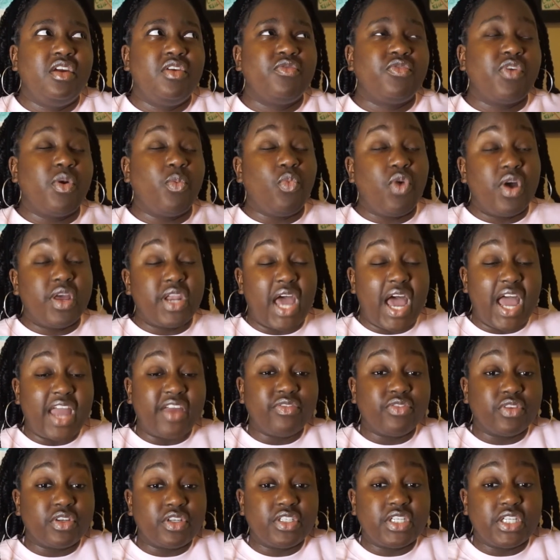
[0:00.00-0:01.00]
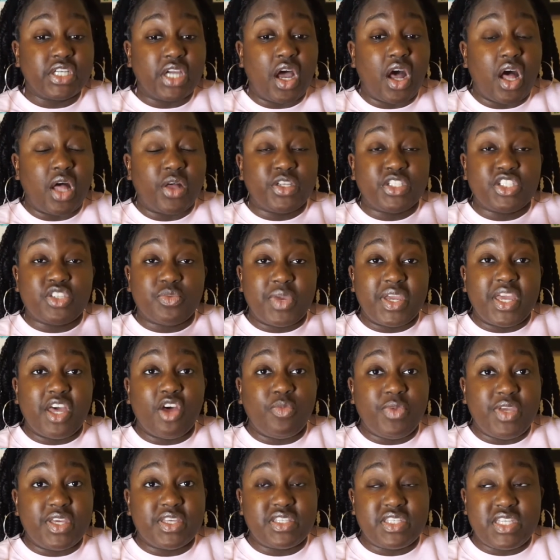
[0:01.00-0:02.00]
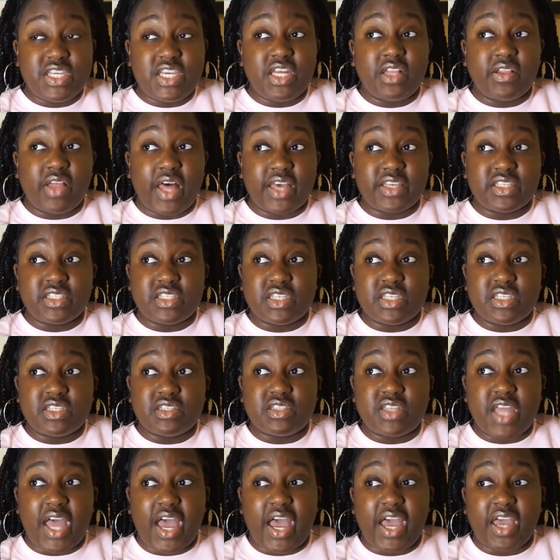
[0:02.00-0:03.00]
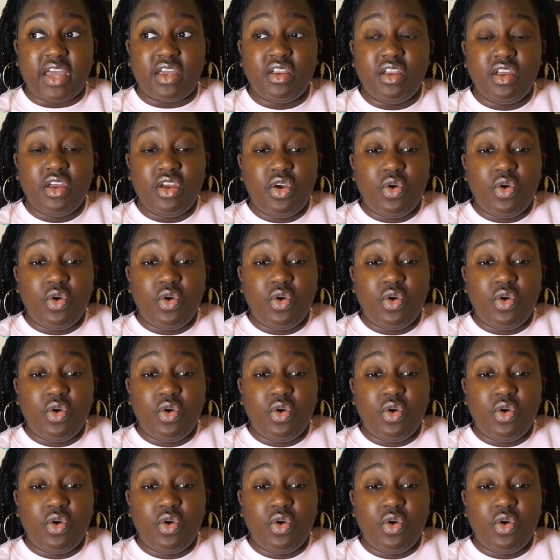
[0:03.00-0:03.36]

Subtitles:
from what I've learned in college in my LBST classes that